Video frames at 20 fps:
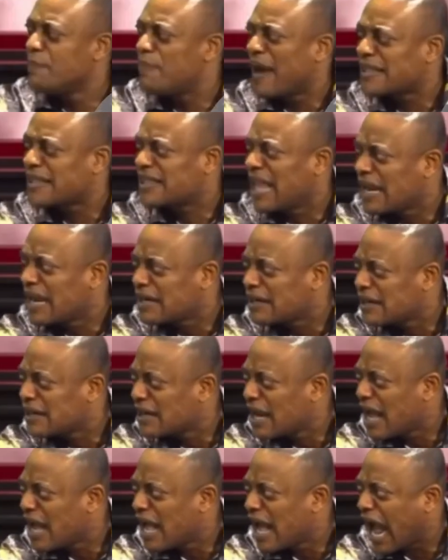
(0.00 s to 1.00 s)
say say ade
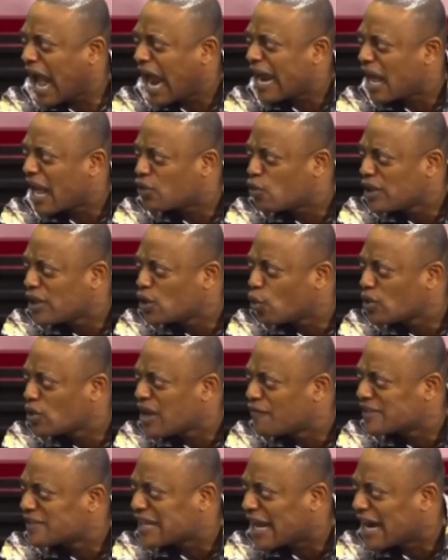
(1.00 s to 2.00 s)
bi ko e ho e fe na
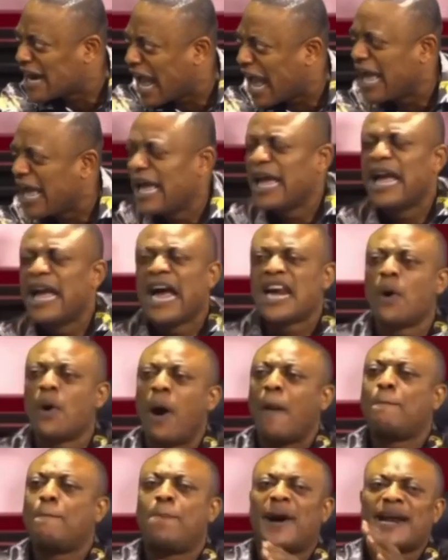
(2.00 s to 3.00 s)
spiritual fraud
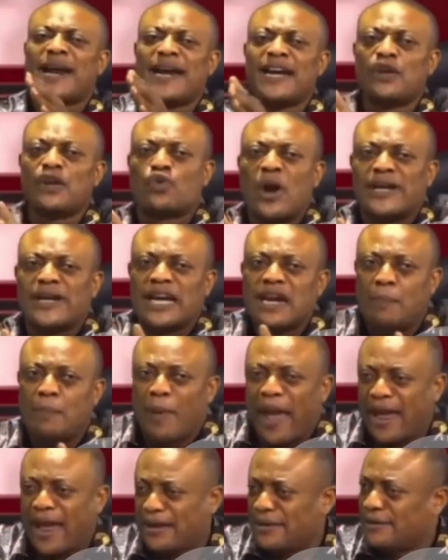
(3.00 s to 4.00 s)
hum
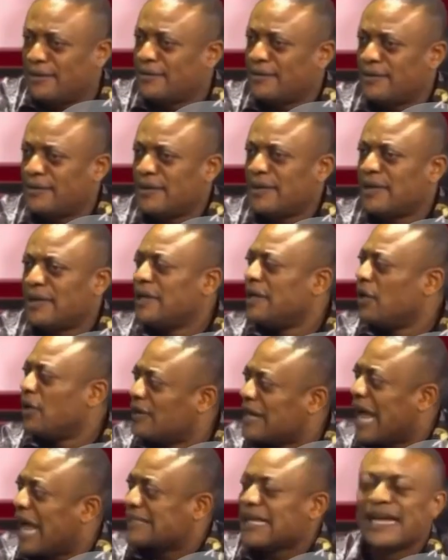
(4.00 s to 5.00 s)
frodo one be kan
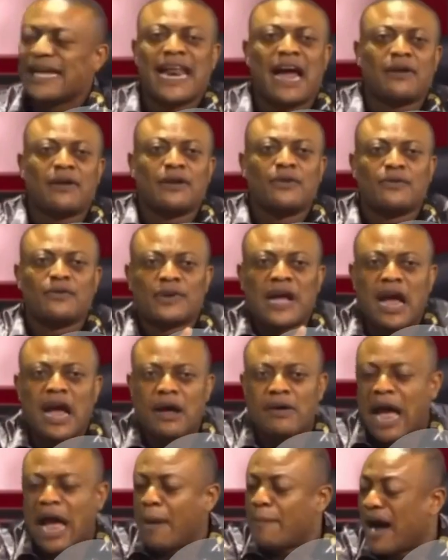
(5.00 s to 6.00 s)
e se e womrem
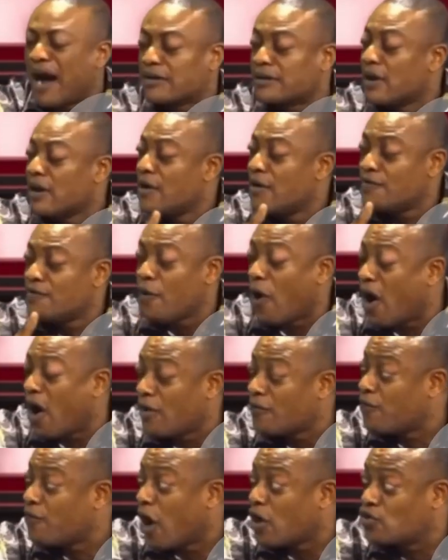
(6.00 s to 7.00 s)

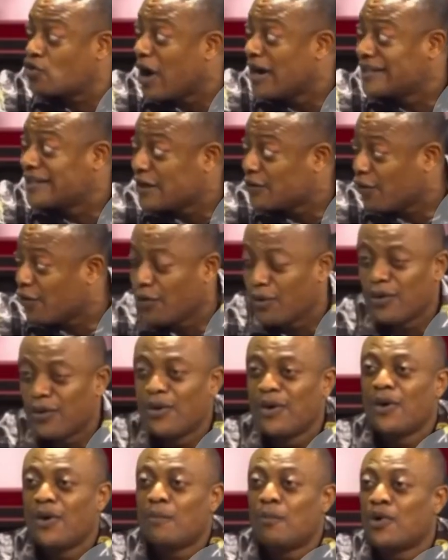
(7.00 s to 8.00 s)
okotena na
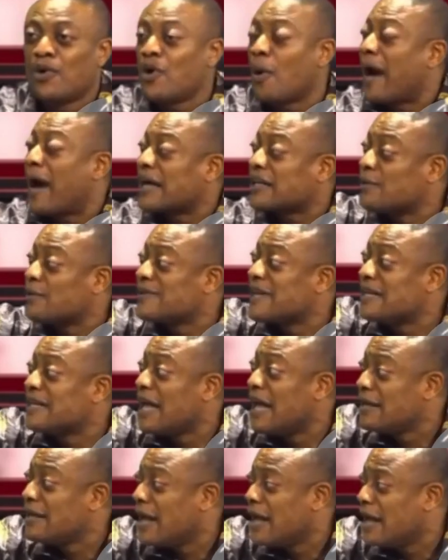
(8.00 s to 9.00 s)
2 tv
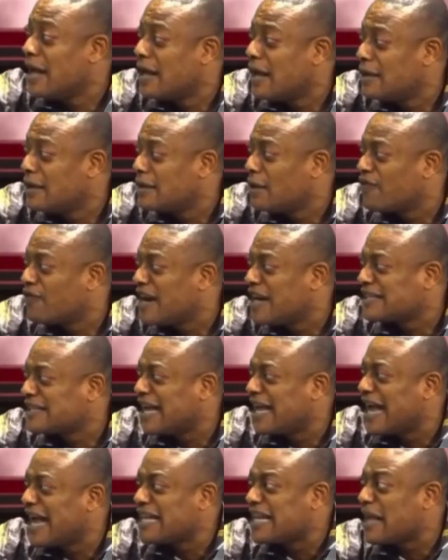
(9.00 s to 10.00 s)
emie
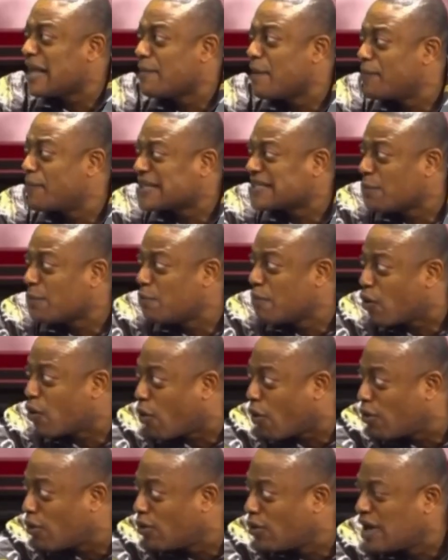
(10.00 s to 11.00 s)
ma na time ye
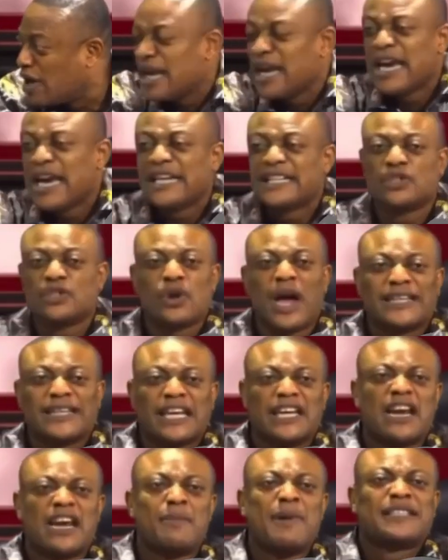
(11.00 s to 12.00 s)
nyina ku gusu ye hwe
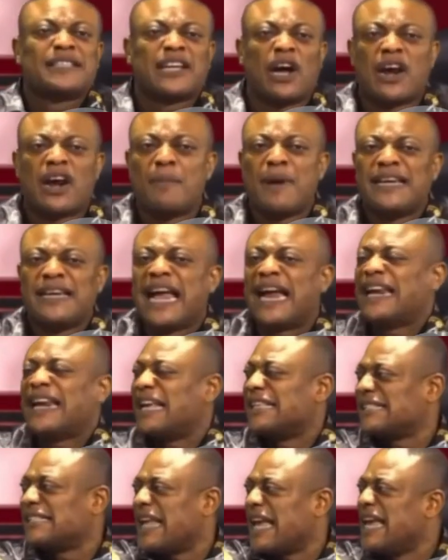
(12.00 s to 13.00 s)
bi no ka na
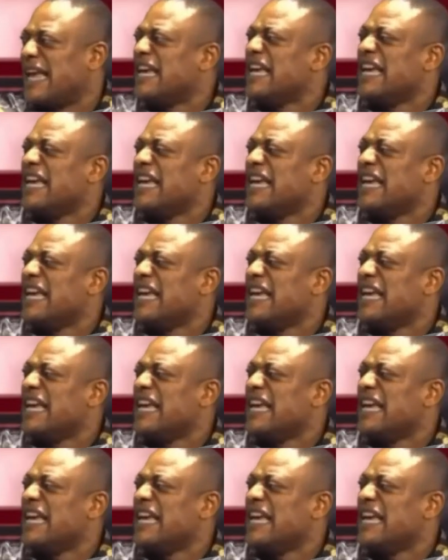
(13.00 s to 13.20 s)
okirim